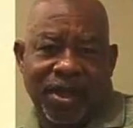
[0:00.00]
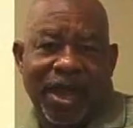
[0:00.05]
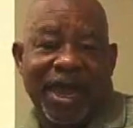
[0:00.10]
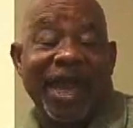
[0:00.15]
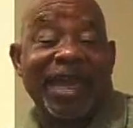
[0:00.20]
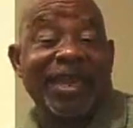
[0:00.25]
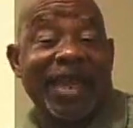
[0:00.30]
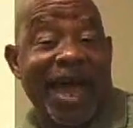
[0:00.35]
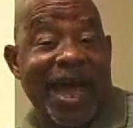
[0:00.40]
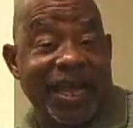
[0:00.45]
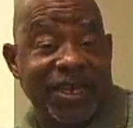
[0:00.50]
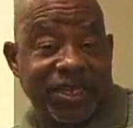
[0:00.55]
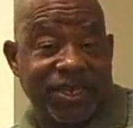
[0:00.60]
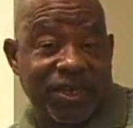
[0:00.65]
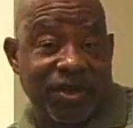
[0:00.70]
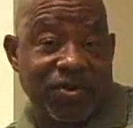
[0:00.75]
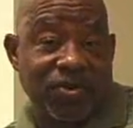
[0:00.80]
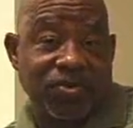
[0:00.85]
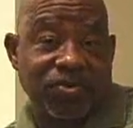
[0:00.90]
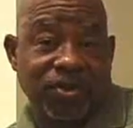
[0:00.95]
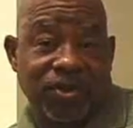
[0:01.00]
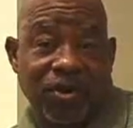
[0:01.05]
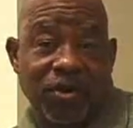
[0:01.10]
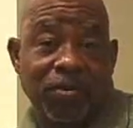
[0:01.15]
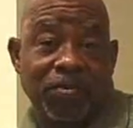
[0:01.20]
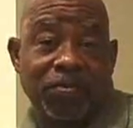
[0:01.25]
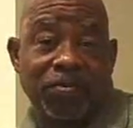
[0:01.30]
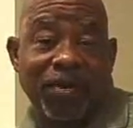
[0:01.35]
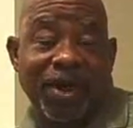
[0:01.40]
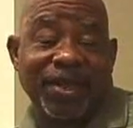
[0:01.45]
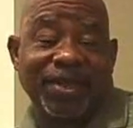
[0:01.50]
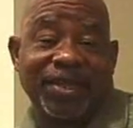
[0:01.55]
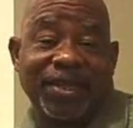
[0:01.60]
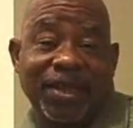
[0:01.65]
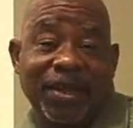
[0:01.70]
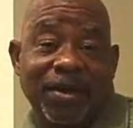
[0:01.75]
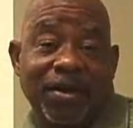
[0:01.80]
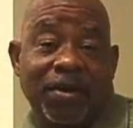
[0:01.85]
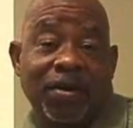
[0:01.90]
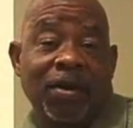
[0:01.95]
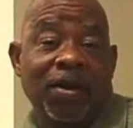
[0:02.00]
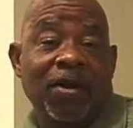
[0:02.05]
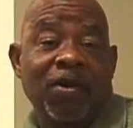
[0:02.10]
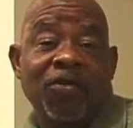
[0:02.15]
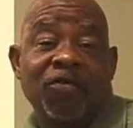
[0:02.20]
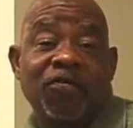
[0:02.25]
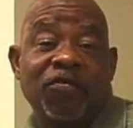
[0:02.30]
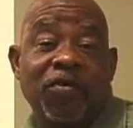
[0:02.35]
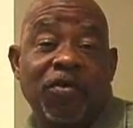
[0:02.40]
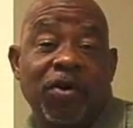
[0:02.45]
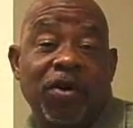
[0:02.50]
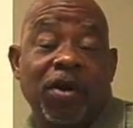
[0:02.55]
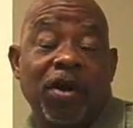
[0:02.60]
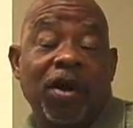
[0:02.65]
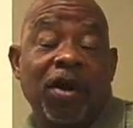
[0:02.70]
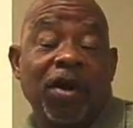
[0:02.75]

And I sold dope right there for